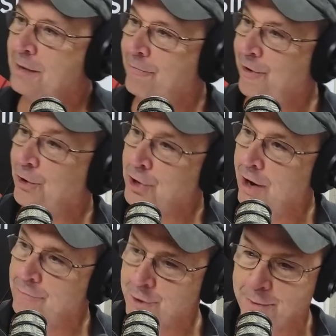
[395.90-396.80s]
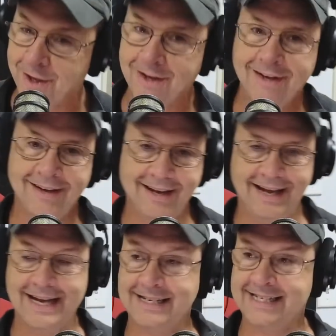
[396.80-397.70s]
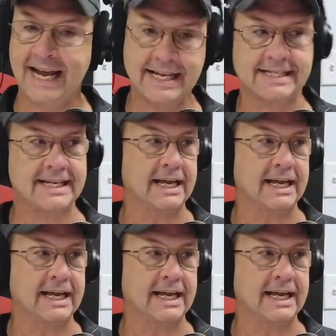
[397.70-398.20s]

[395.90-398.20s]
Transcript: Makes him feel comfortable and tasty.